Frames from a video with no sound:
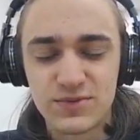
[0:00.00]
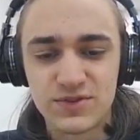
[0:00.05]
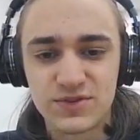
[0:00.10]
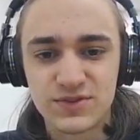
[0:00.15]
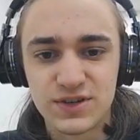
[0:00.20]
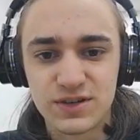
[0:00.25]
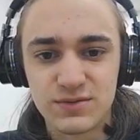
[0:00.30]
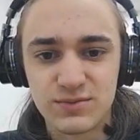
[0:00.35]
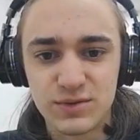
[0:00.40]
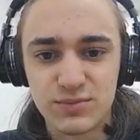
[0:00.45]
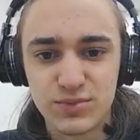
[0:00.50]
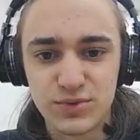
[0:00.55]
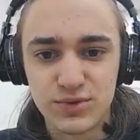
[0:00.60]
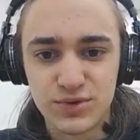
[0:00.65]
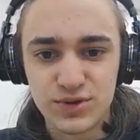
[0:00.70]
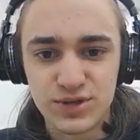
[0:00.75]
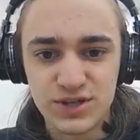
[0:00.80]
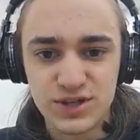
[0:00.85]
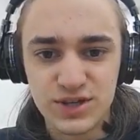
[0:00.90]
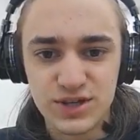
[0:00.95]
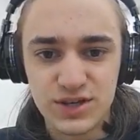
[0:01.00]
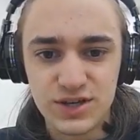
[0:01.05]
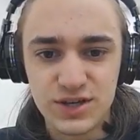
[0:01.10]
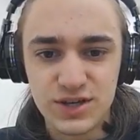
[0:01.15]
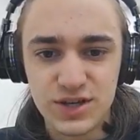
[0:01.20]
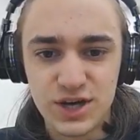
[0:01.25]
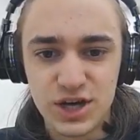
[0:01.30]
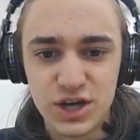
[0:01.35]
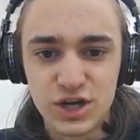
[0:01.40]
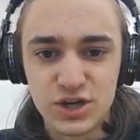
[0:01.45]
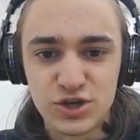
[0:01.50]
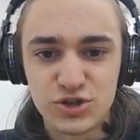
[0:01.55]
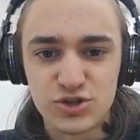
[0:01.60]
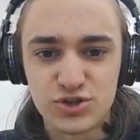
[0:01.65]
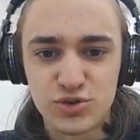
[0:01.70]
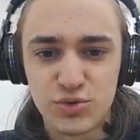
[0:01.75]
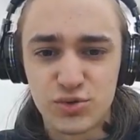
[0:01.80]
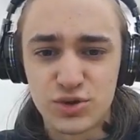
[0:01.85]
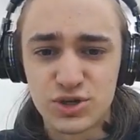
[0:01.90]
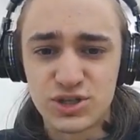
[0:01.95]
This is going to be a pretty
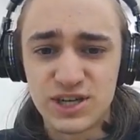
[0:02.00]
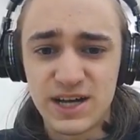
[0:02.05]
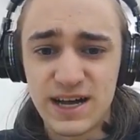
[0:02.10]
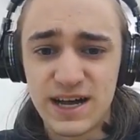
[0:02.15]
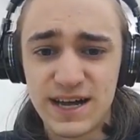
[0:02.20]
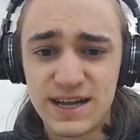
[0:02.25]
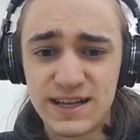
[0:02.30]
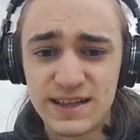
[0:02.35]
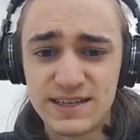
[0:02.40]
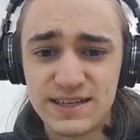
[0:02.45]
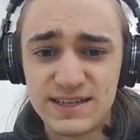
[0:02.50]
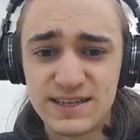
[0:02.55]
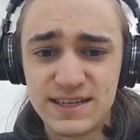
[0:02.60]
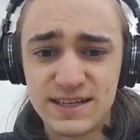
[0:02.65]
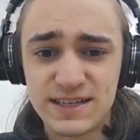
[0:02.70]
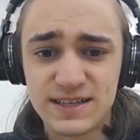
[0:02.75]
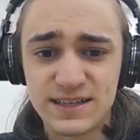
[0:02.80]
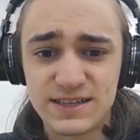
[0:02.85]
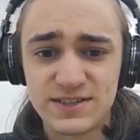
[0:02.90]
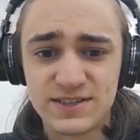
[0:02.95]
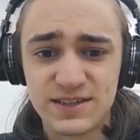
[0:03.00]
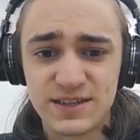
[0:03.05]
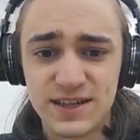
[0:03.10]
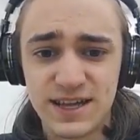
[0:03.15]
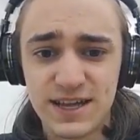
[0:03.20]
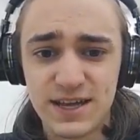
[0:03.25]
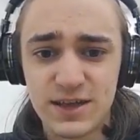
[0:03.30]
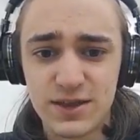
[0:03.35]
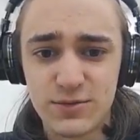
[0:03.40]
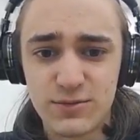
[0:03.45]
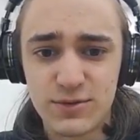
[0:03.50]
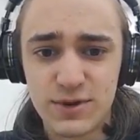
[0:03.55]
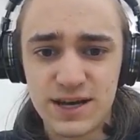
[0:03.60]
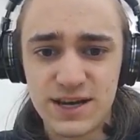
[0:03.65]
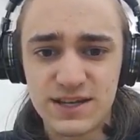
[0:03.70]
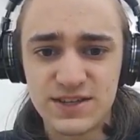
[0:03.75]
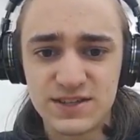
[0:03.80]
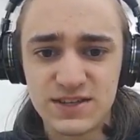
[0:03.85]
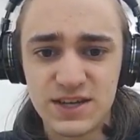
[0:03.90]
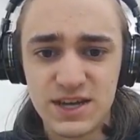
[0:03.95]
short island, at least
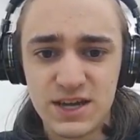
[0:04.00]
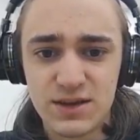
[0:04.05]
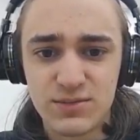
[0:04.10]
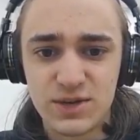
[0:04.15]
lengthwise,